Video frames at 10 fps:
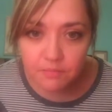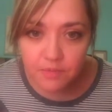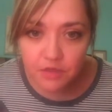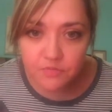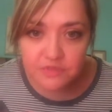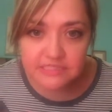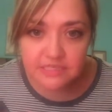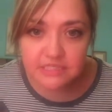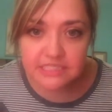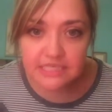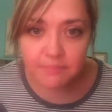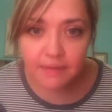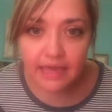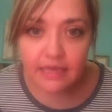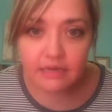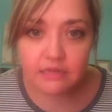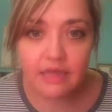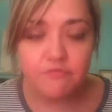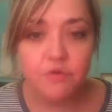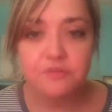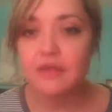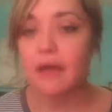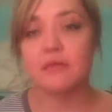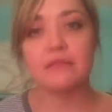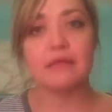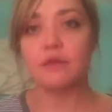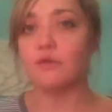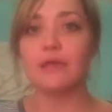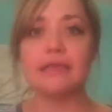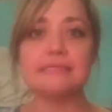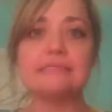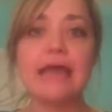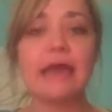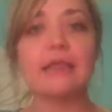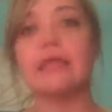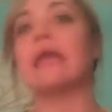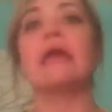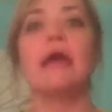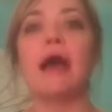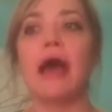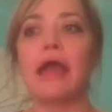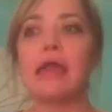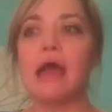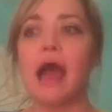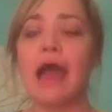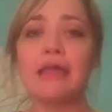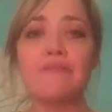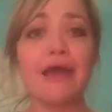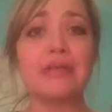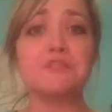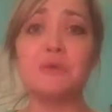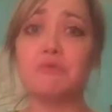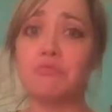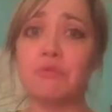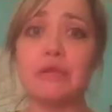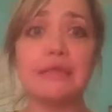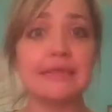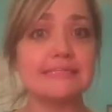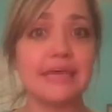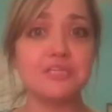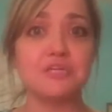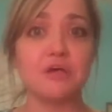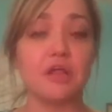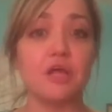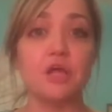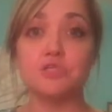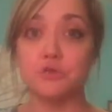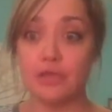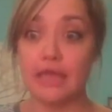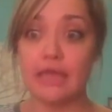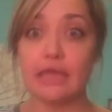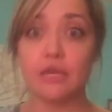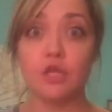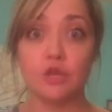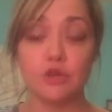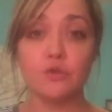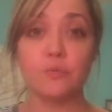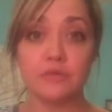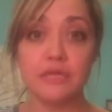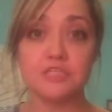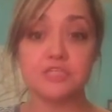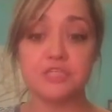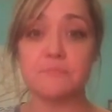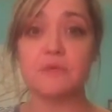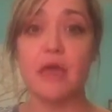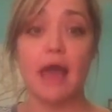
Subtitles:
Bills will still need to get paid. Life won't stop because I do. Exactly. I have had to be really intentional to gain new relationships.